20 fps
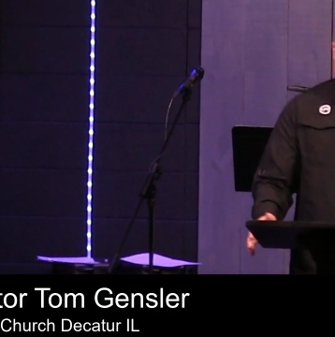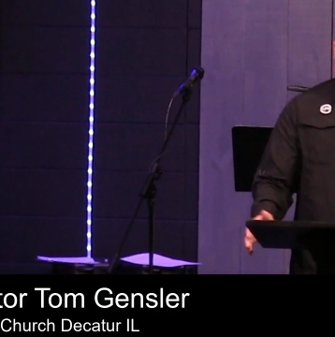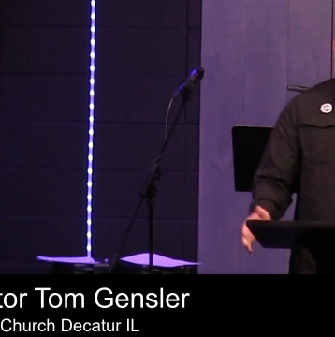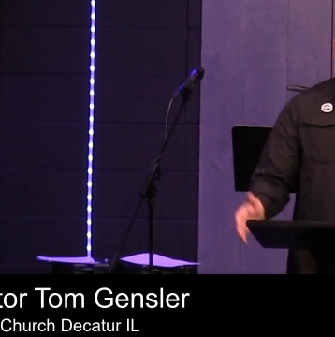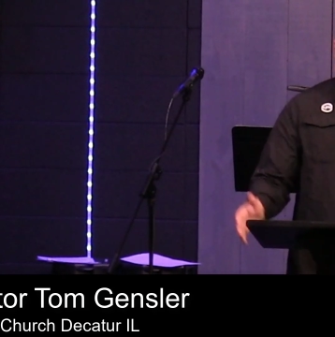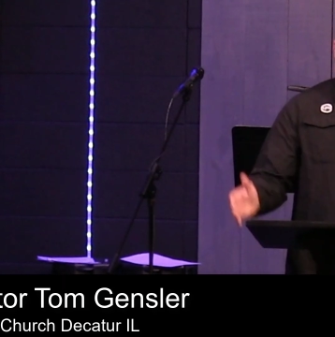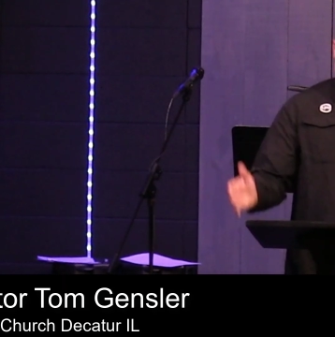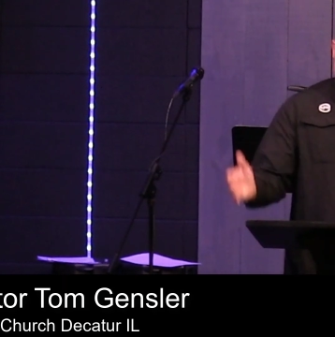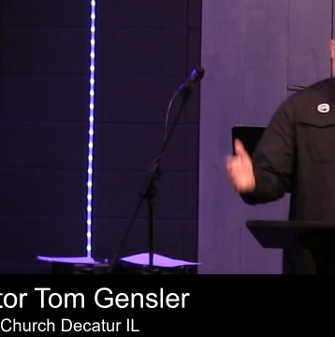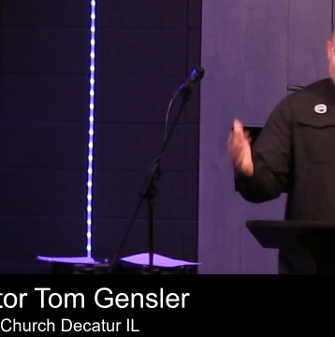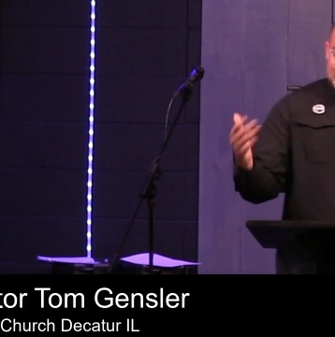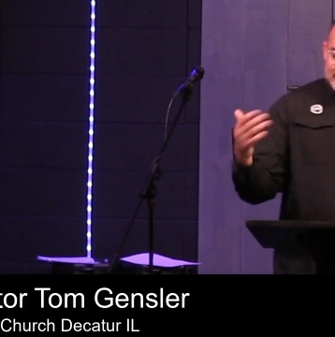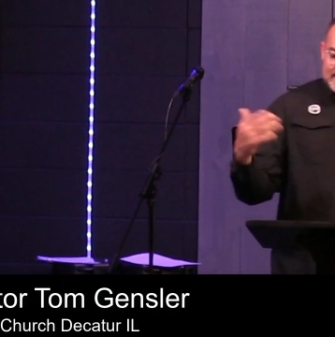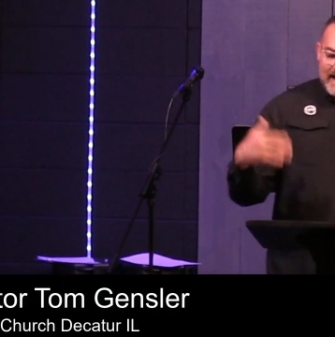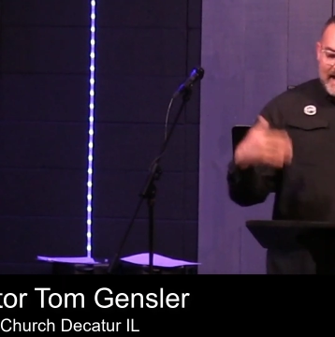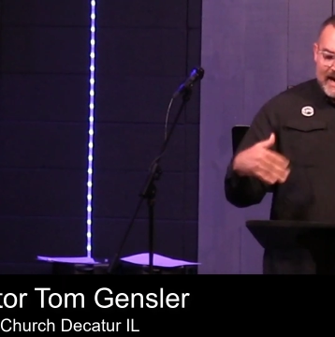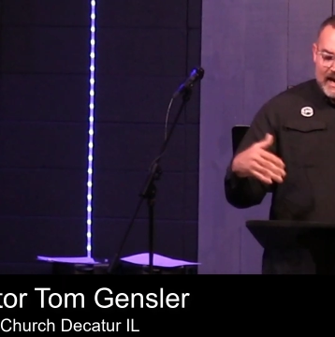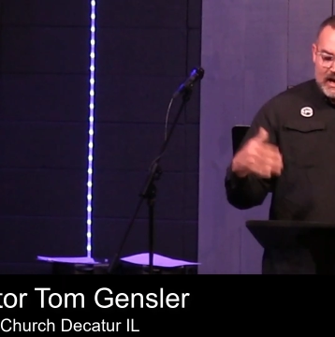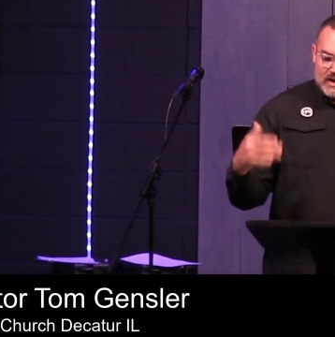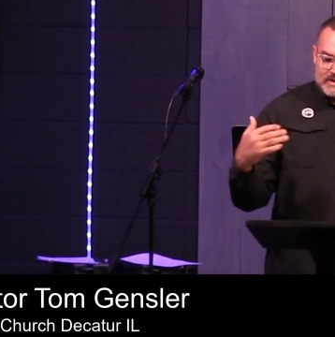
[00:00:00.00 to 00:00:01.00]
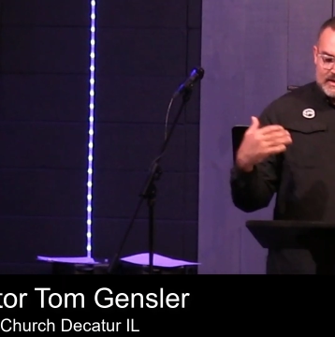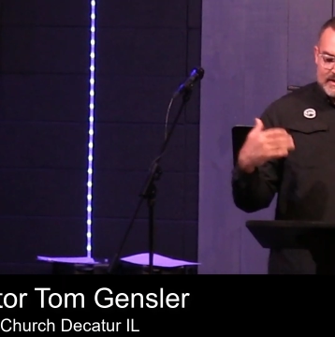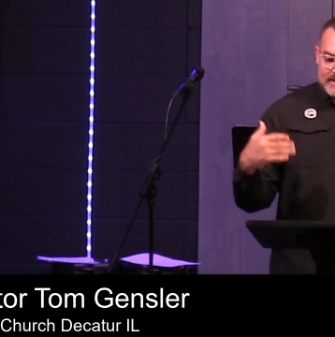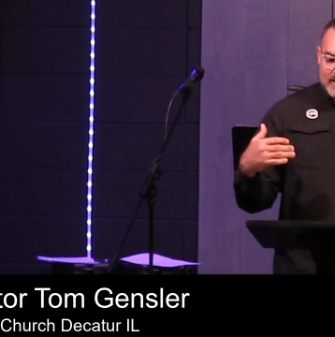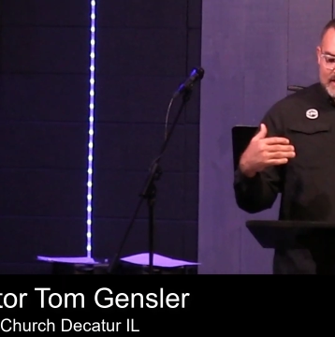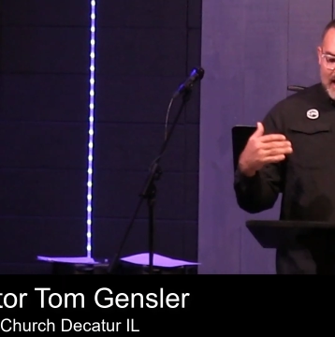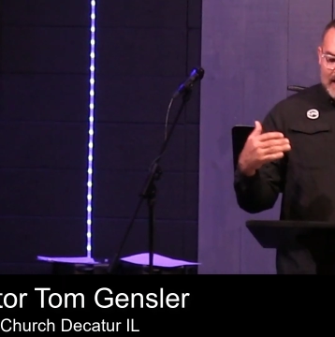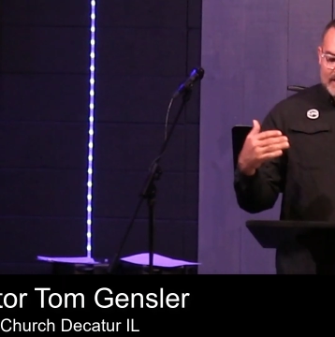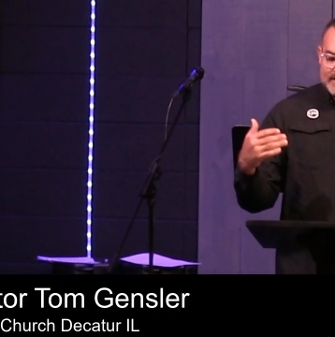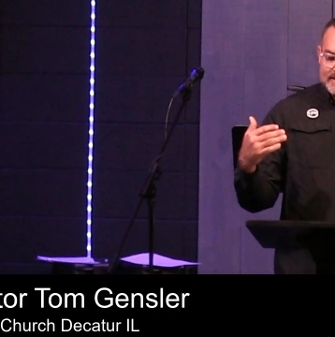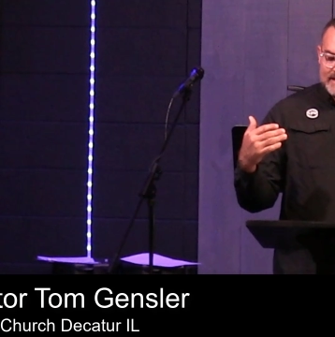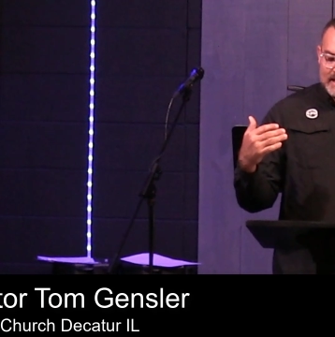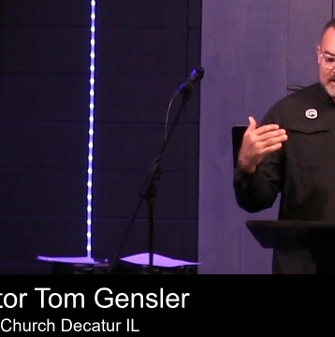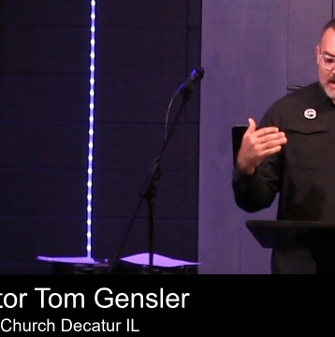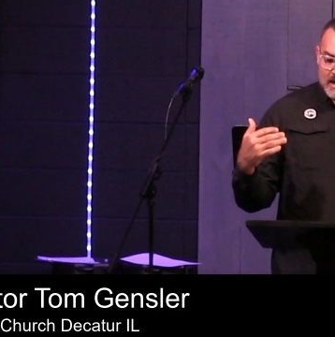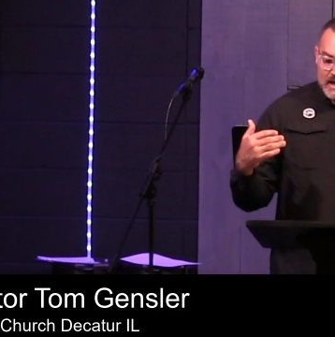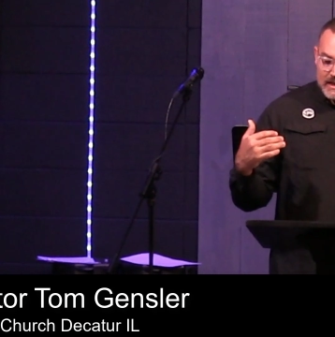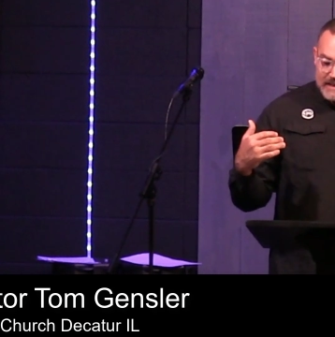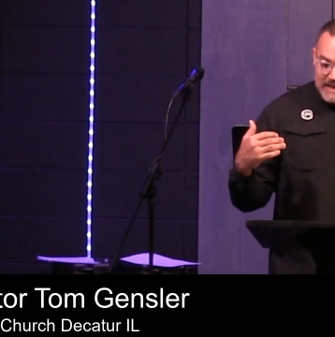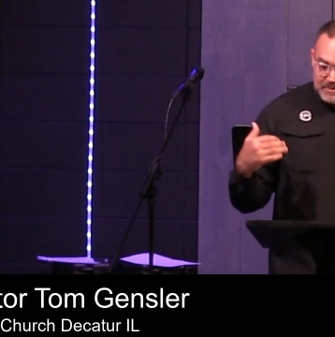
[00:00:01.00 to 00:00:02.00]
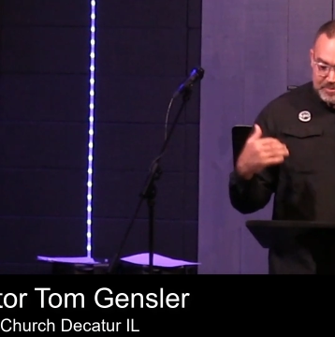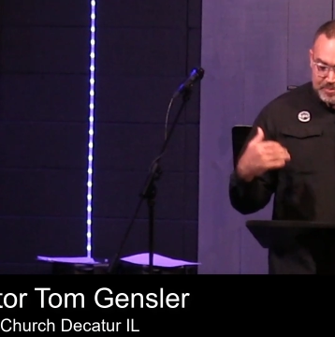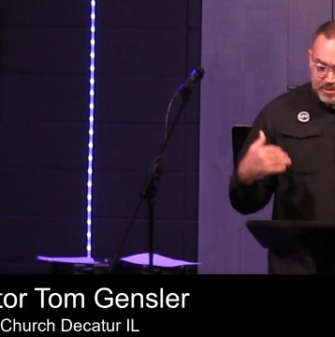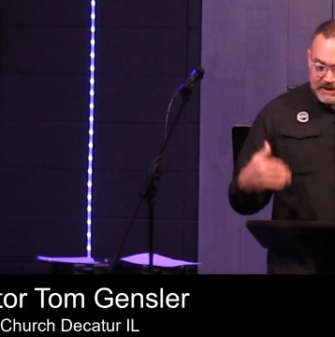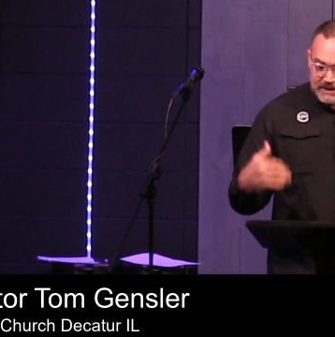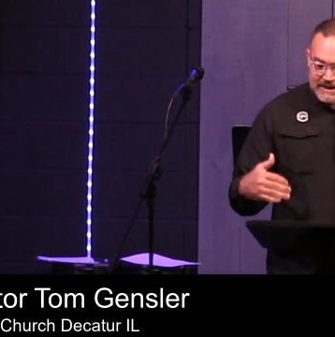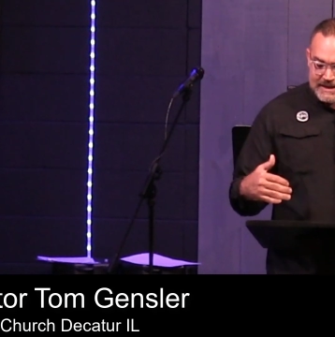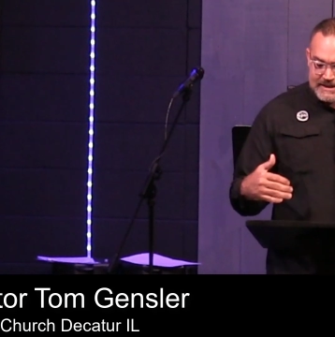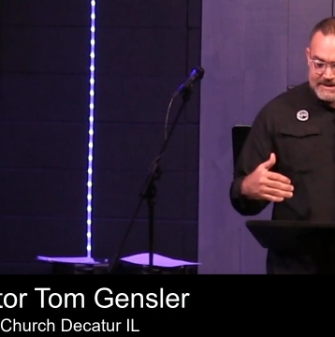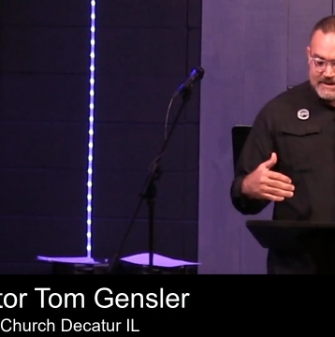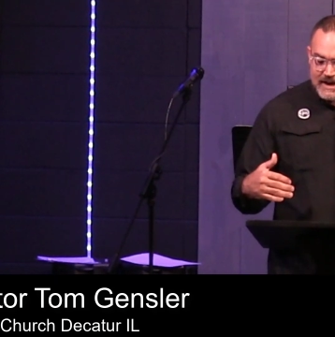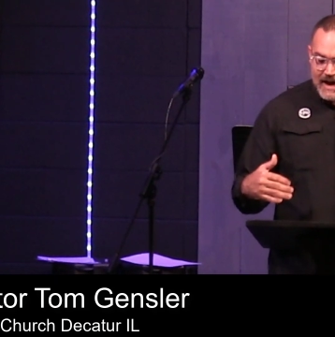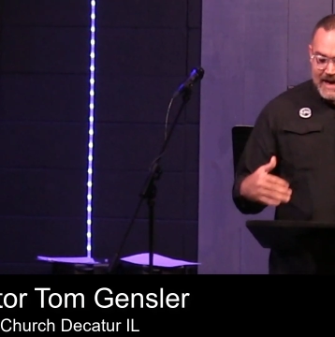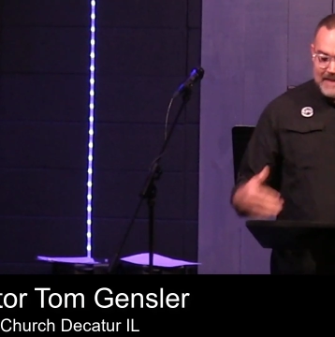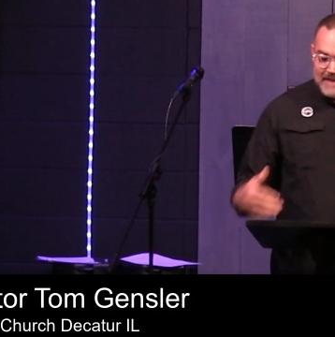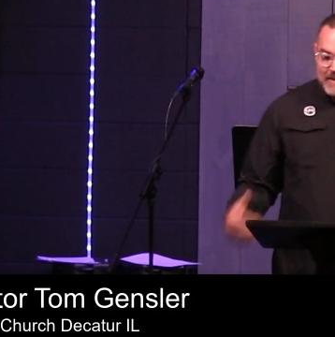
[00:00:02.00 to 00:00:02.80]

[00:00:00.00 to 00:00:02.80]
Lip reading: Is it desires and thoughts that please God?